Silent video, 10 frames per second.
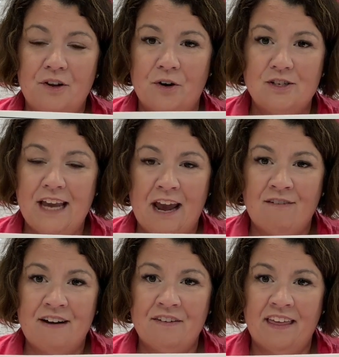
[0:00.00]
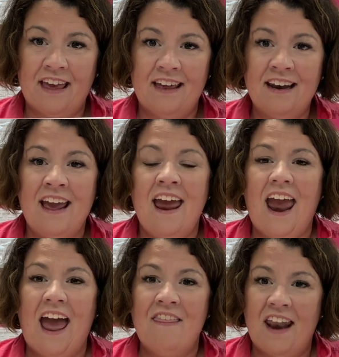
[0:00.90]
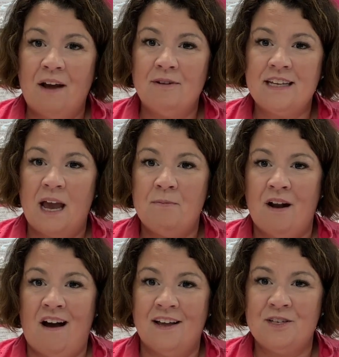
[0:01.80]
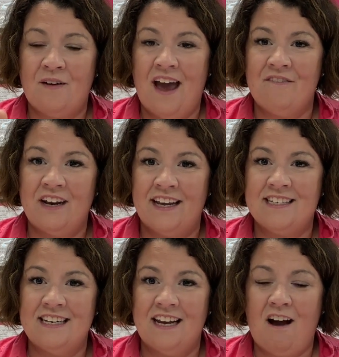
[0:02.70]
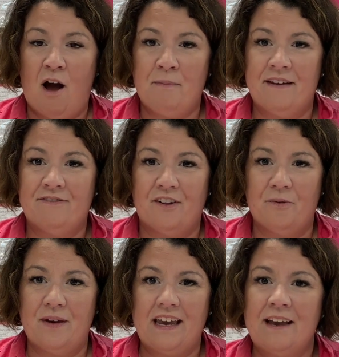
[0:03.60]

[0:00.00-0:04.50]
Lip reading: just handwrite everything in, and then I will type it all so I have a nice neat copy for the week.